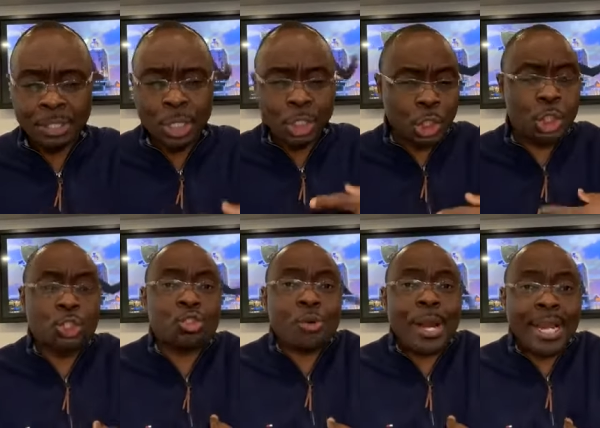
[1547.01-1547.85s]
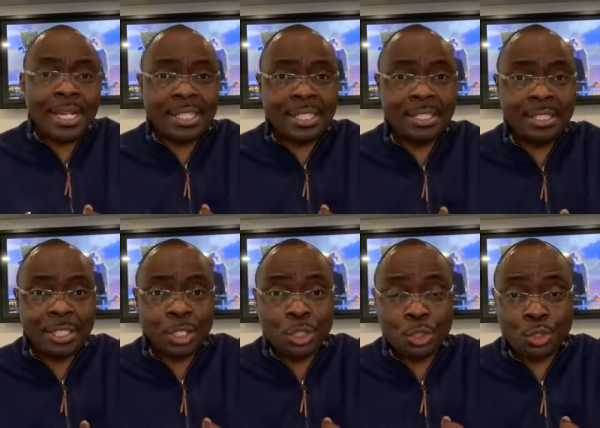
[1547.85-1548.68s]
The strength,
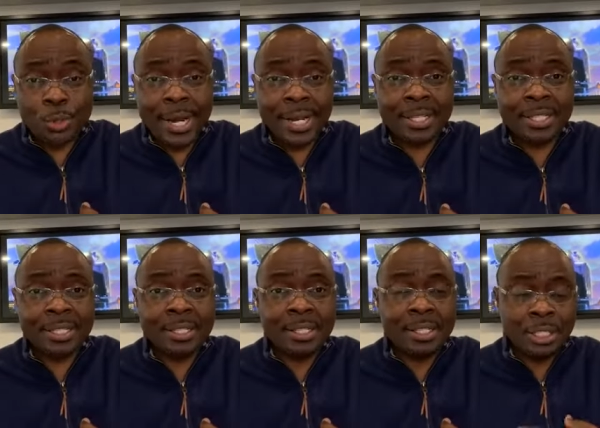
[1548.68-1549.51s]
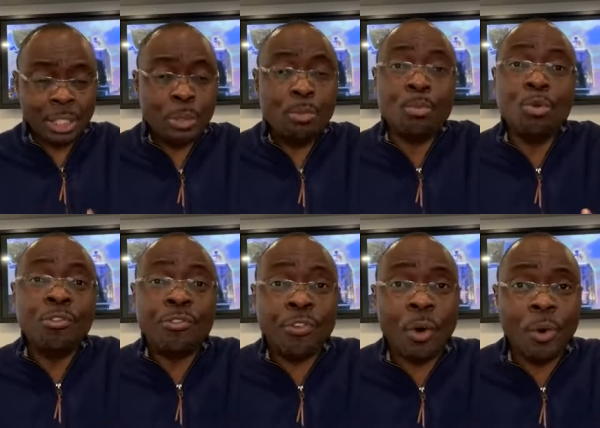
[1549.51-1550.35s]
the strength to
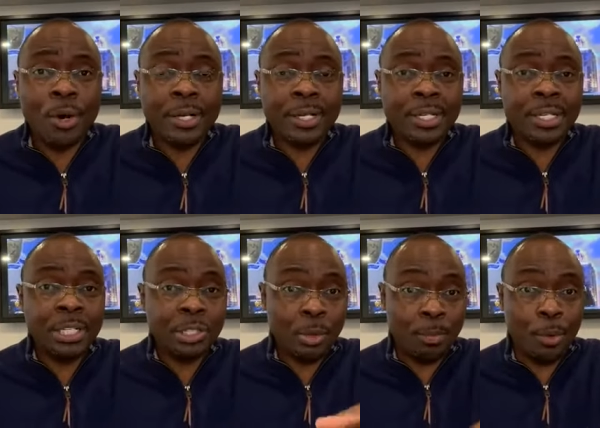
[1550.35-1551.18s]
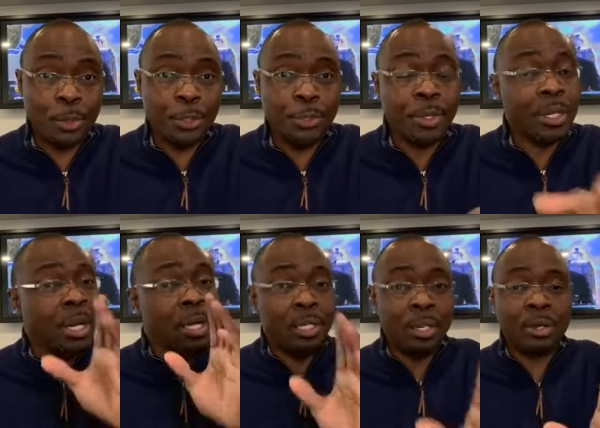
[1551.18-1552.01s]
move forward is upon you.
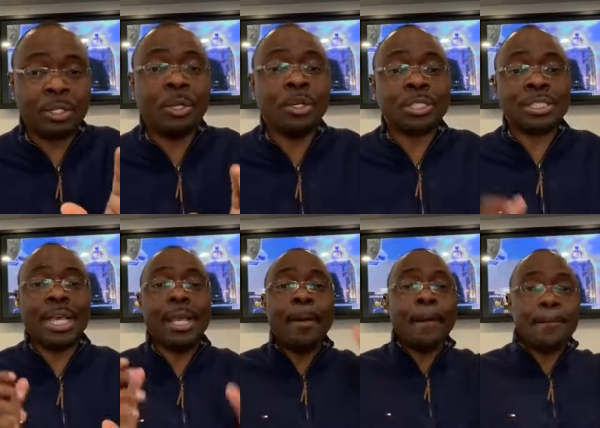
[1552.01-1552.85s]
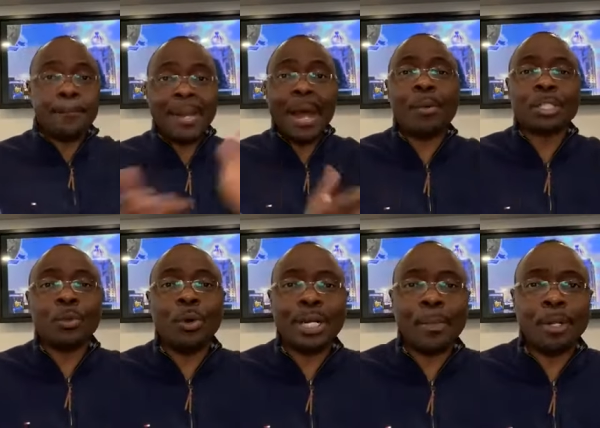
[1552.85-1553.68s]
Look, don't say, that was
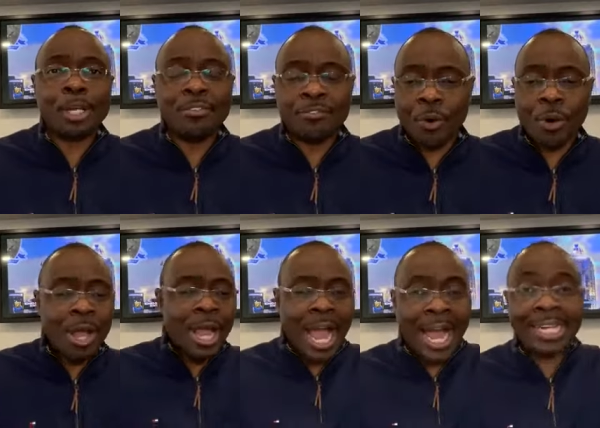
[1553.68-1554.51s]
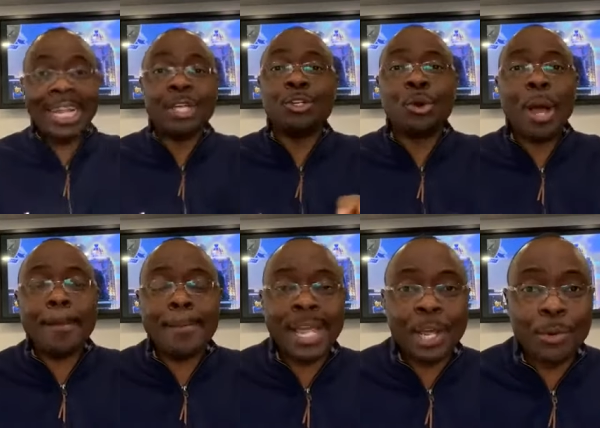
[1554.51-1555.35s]
the word I'm looking for, and then you
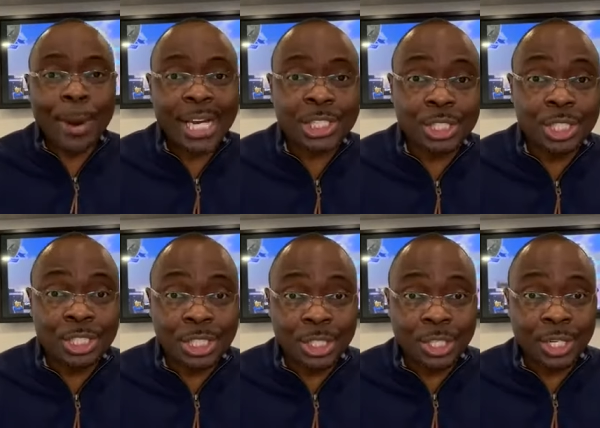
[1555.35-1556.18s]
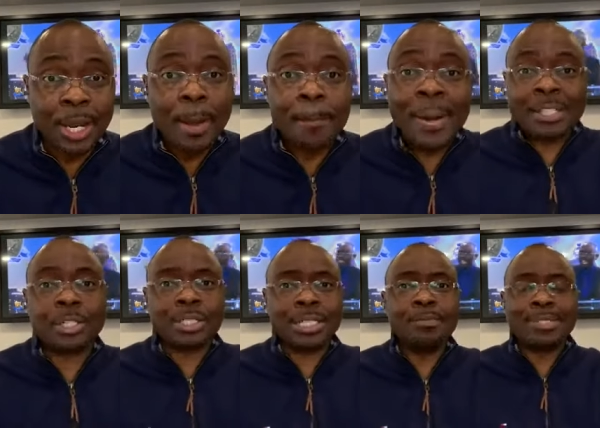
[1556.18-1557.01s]
go and make a rash decision.
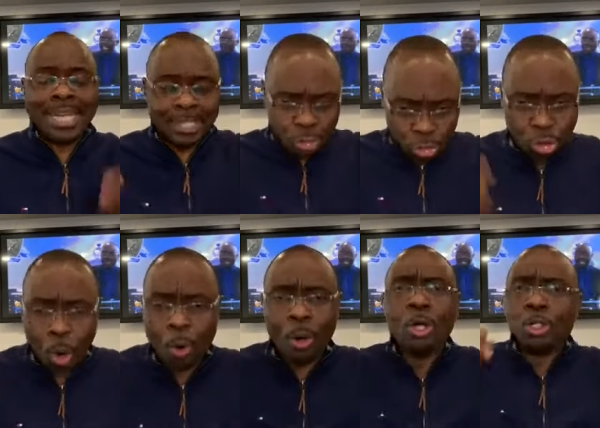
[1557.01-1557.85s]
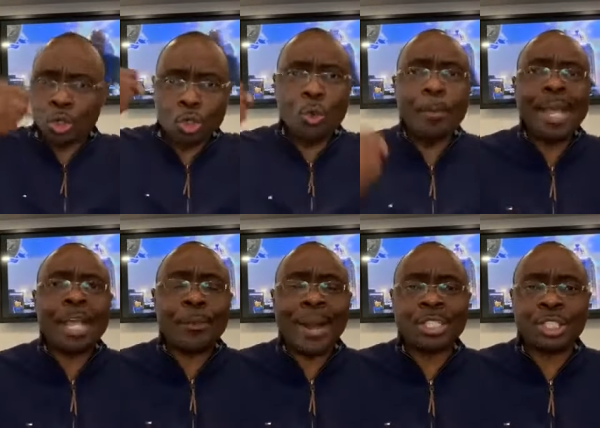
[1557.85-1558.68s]
Pastor Tim says, go, so you
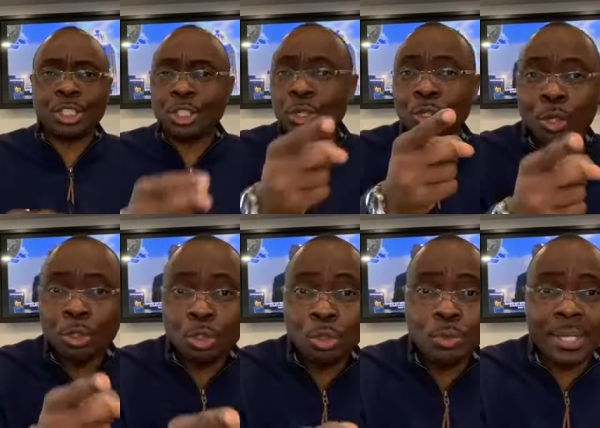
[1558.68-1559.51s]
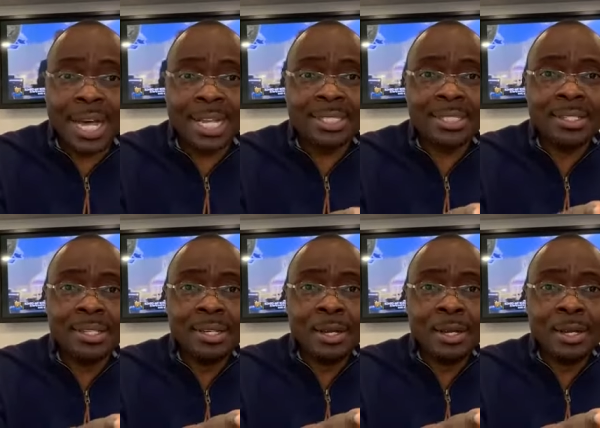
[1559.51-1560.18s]
make a rash decision. Don't do that.